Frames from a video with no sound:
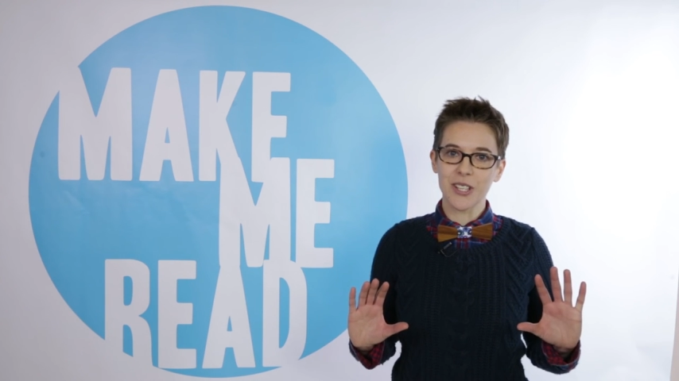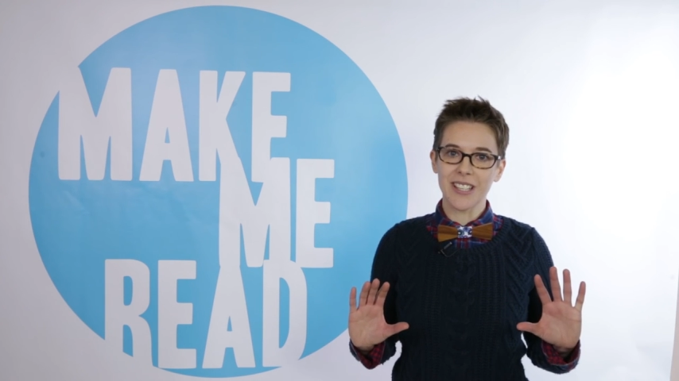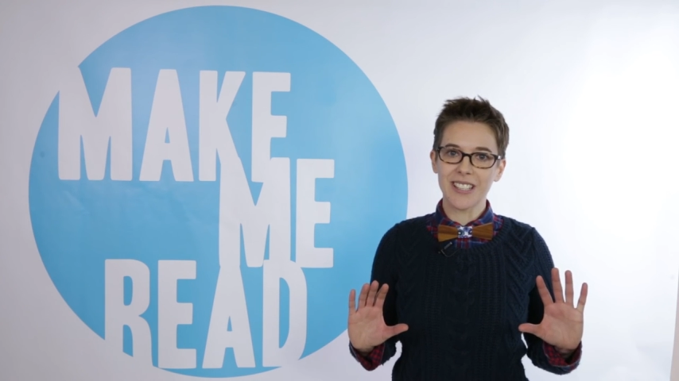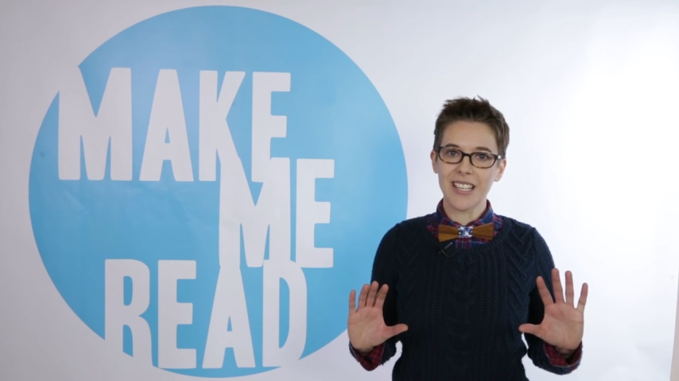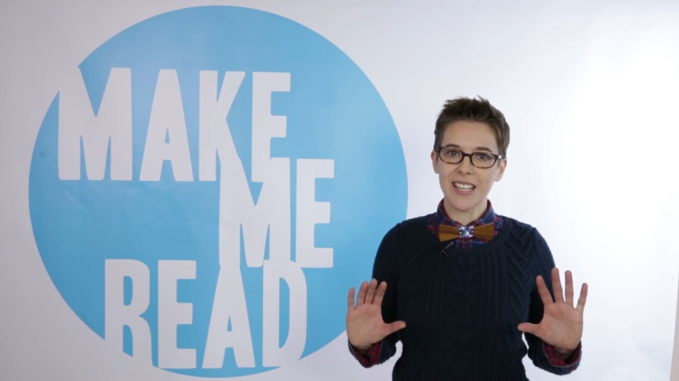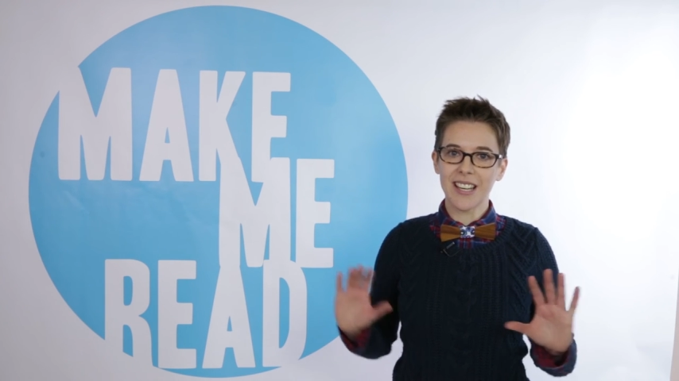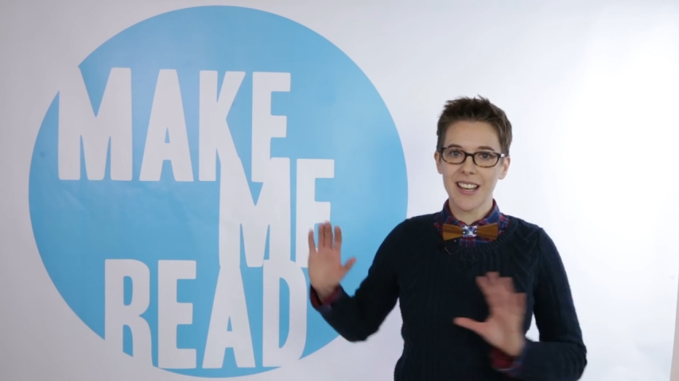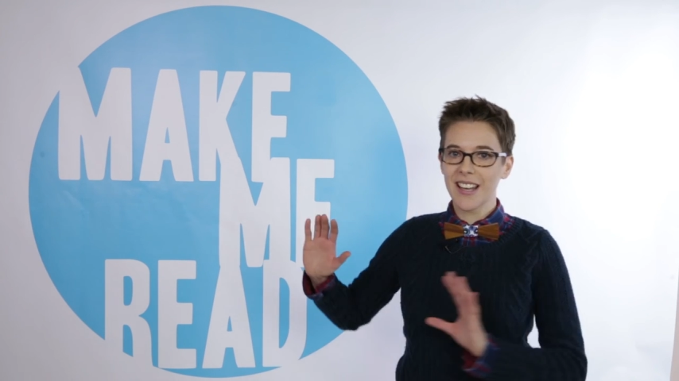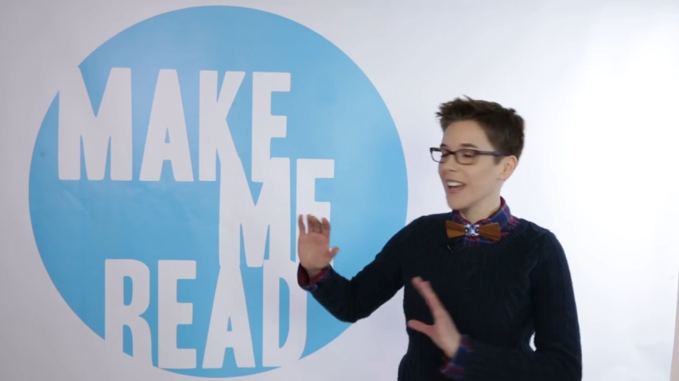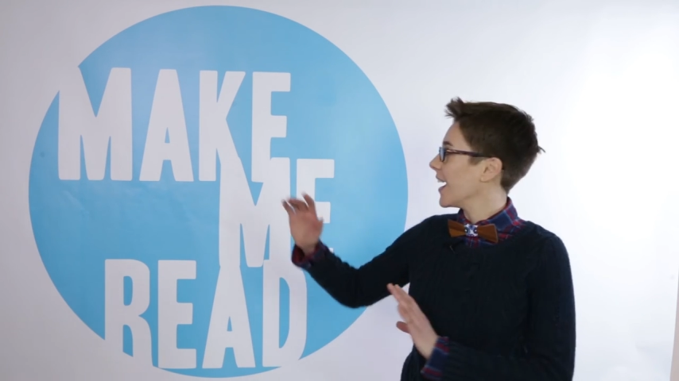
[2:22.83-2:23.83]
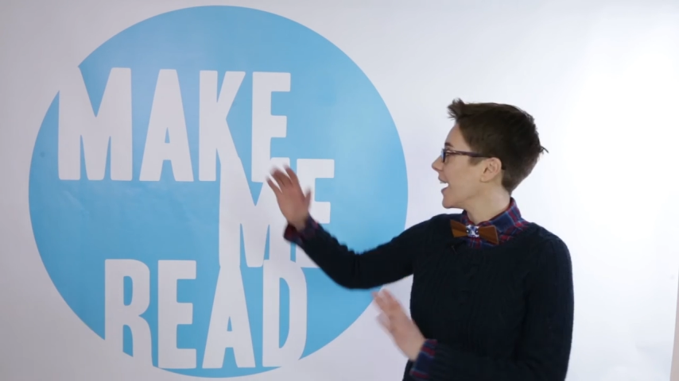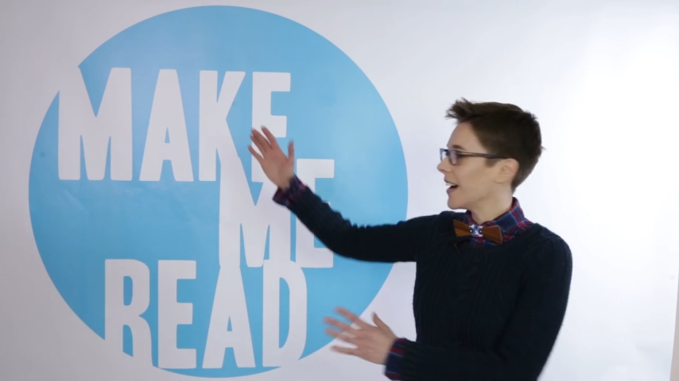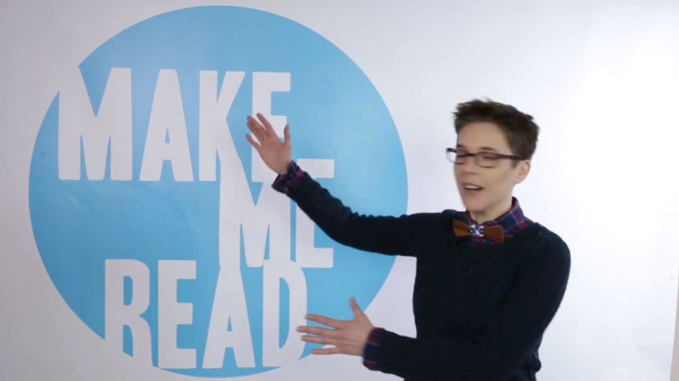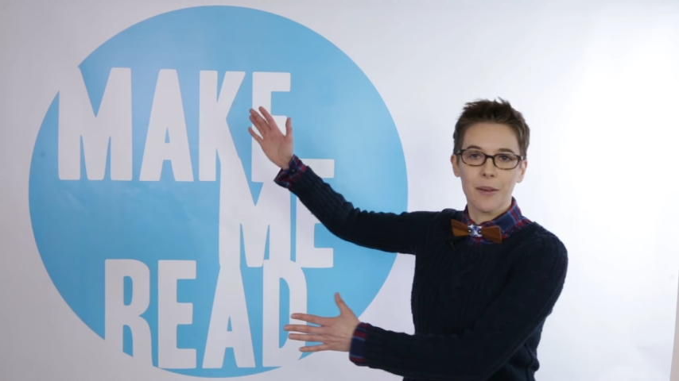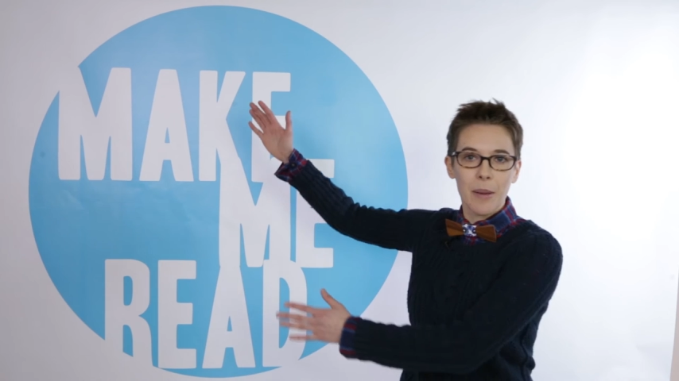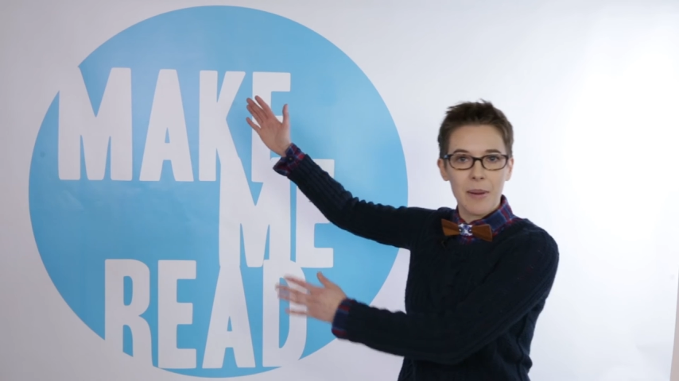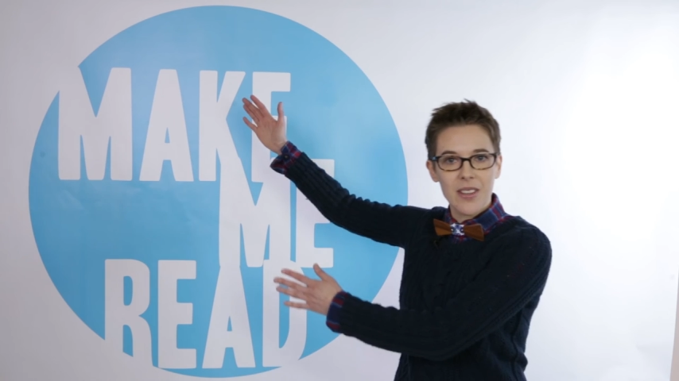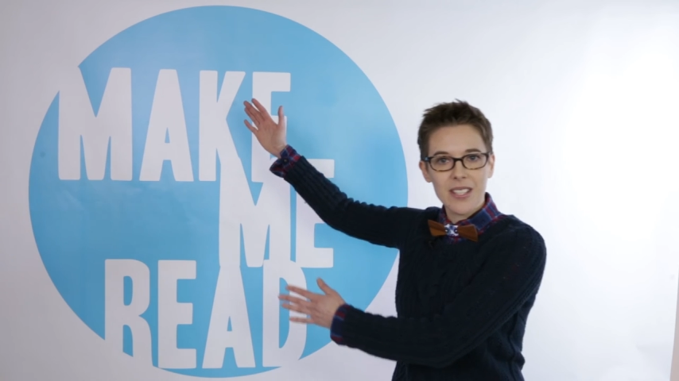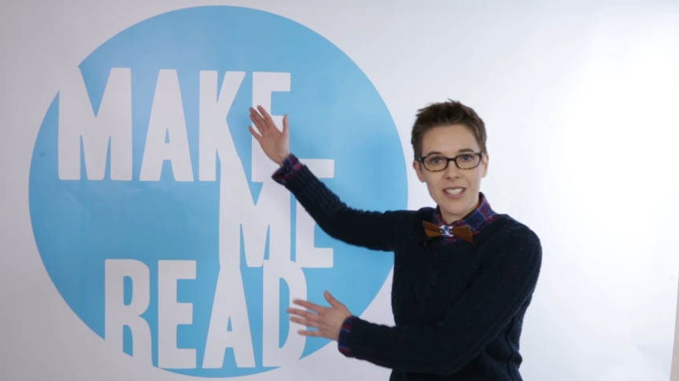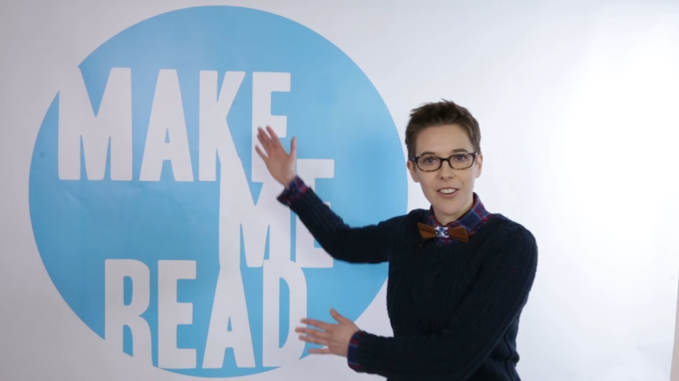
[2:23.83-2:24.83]
click. Maybe in
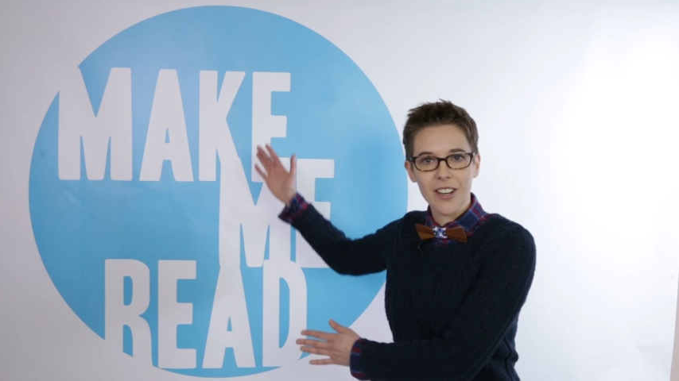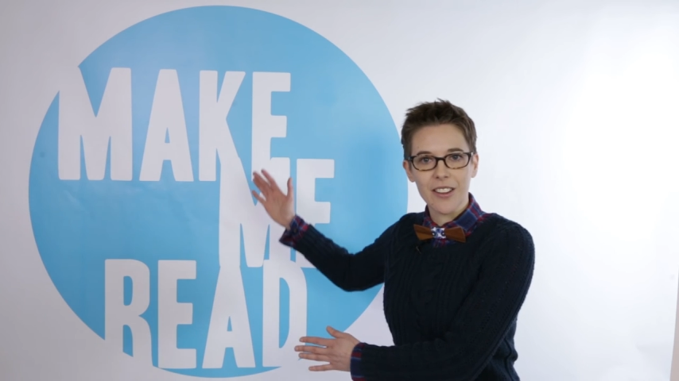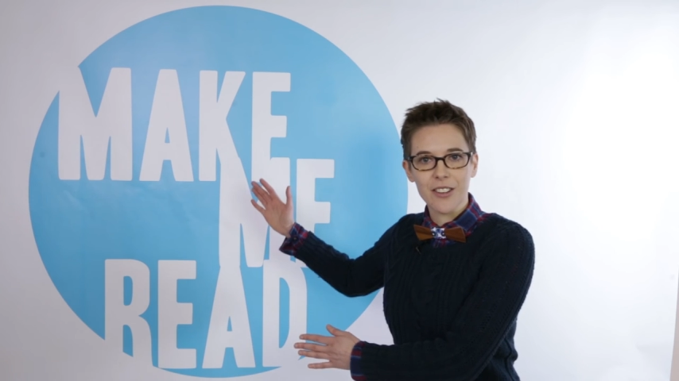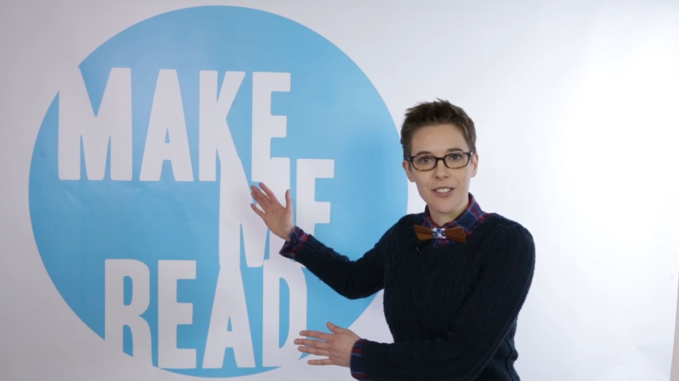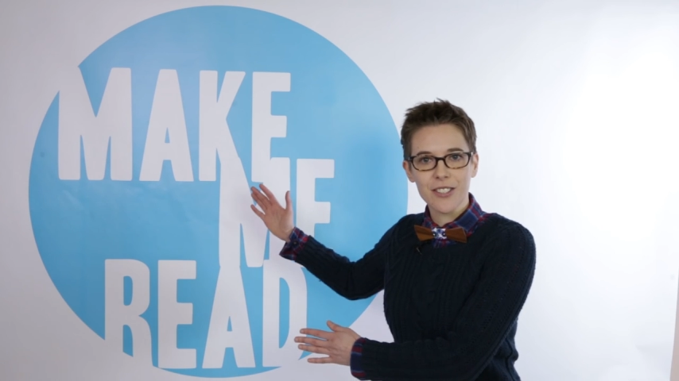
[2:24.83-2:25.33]
this area.